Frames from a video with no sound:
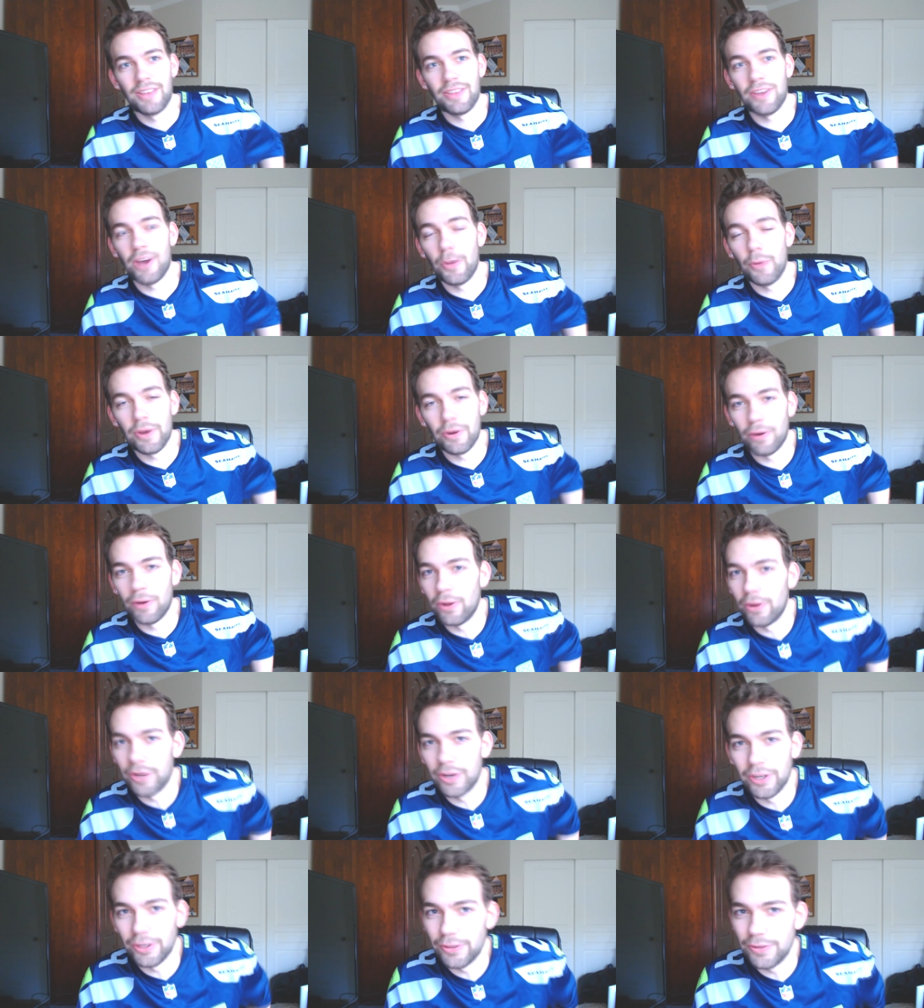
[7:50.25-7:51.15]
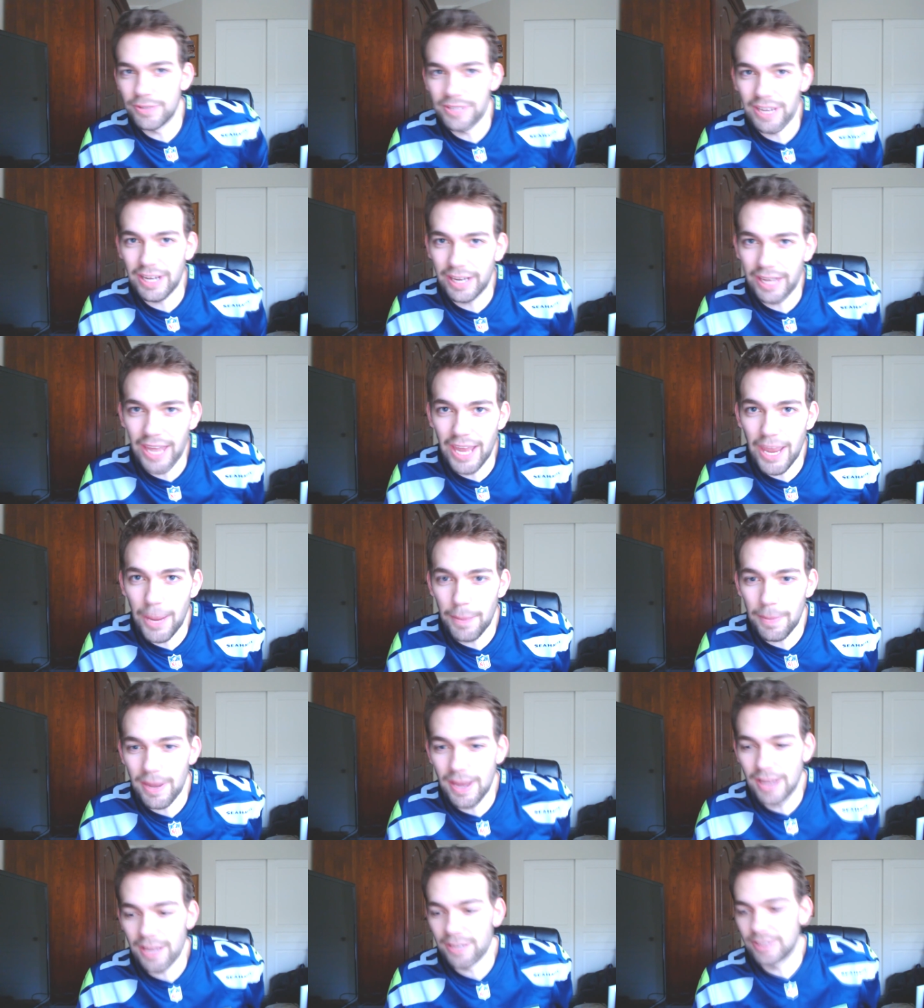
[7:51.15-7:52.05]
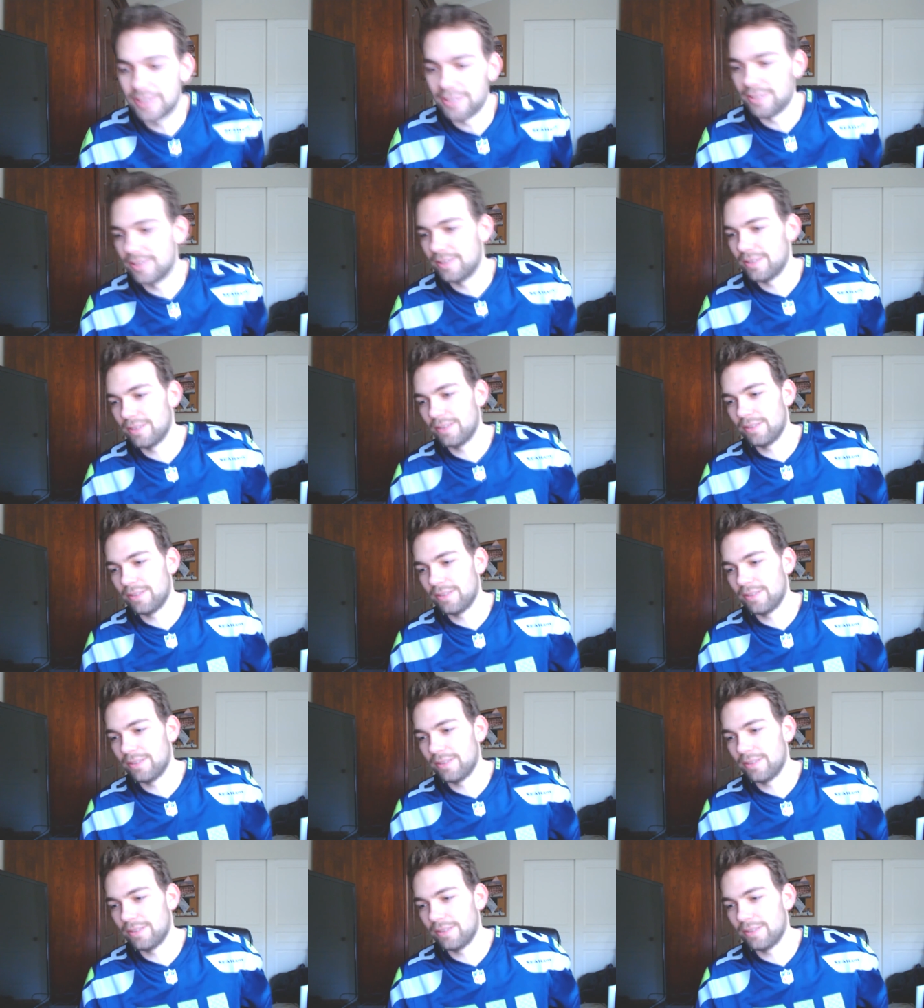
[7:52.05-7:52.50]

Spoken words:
thought we were all going to lose that game, and